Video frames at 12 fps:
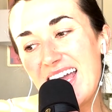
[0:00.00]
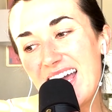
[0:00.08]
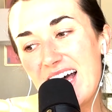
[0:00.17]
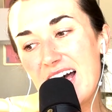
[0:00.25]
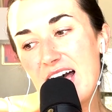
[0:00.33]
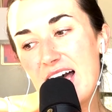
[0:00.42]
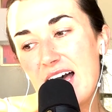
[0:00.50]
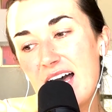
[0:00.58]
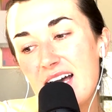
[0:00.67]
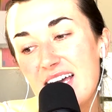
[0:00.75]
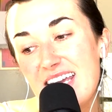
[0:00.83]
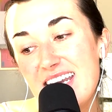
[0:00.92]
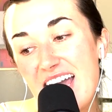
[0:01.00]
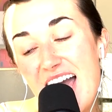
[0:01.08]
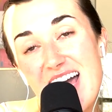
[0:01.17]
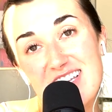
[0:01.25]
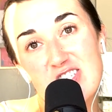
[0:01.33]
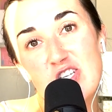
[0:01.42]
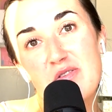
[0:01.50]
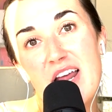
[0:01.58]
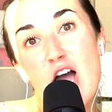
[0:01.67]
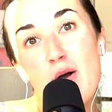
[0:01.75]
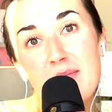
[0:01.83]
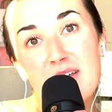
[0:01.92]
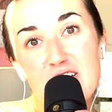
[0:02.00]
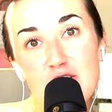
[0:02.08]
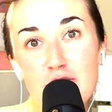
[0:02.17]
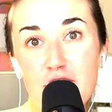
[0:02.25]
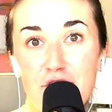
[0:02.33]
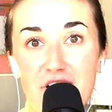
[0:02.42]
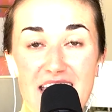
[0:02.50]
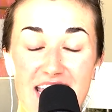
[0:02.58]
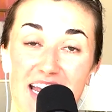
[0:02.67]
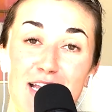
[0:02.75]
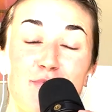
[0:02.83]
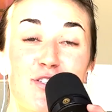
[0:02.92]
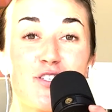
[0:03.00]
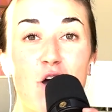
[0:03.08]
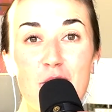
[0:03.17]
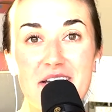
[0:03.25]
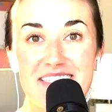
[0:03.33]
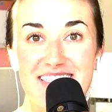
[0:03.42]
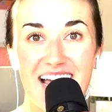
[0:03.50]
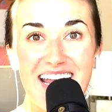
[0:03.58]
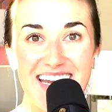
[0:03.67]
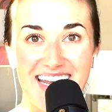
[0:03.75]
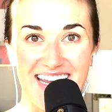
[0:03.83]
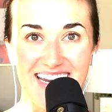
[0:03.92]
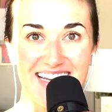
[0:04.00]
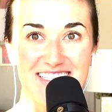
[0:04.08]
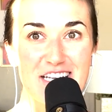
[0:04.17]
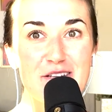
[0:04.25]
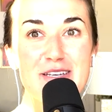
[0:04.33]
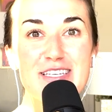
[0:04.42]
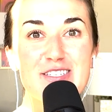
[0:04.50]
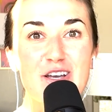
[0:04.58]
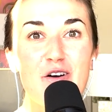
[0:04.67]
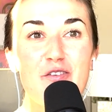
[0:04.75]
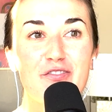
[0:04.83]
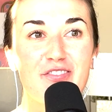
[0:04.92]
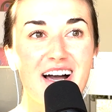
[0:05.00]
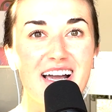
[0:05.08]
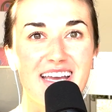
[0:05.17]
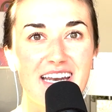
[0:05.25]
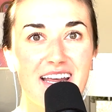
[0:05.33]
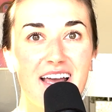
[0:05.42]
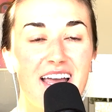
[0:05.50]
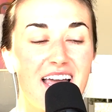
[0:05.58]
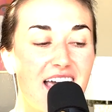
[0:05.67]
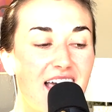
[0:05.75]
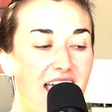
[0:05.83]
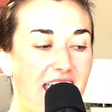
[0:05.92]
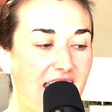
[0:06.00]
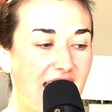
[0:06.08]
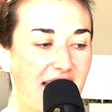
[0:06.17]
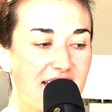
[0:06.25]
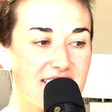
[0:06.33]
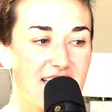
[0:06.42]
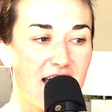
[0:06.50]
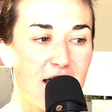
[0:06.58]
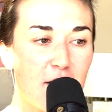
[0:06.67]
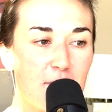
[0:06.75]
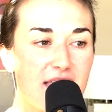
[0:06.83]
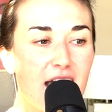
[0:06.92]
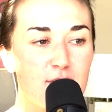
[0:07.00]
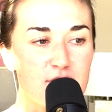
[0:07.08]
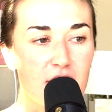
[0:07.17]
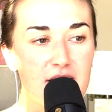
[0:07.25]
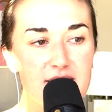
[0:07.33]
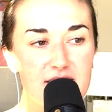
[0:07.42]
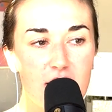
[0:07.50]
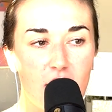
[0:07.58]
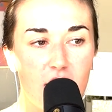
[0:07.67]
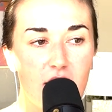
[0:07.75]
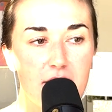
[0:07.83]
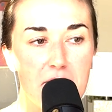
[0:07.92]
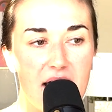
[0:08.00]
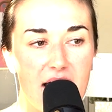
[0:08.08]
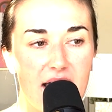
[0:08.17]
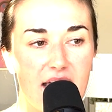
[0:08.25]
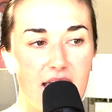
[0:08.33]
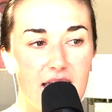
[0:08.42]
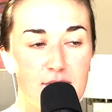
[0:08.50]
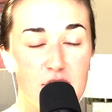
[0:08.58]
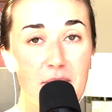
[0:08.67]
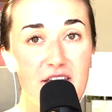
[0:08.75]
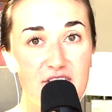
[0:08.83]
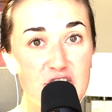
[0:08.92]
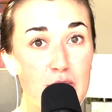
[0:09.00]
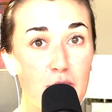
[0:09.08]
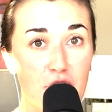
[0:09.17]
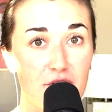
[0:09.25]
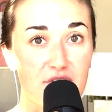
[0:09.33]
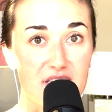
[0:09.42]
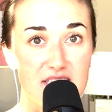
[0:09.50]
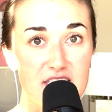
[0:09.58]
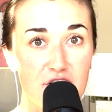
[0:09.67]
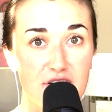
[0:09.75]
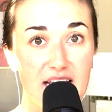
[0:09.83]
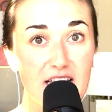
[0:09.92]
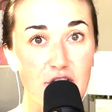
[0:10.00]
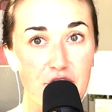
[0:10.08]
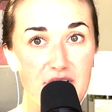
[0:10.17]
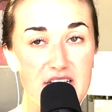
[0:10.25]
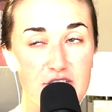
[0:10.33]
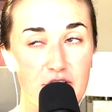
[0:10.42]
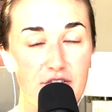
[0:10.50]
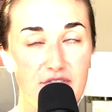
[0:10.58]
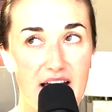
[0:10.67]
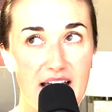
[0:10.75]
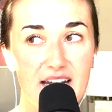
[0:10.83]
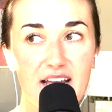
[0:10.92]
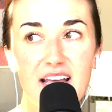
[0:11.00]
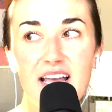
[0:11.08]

And yeah, so now I'm going to do Legree and I'm so excited. It's going to be so fun. And yeah, it was honestly on my vision board for this year to get Legree certified.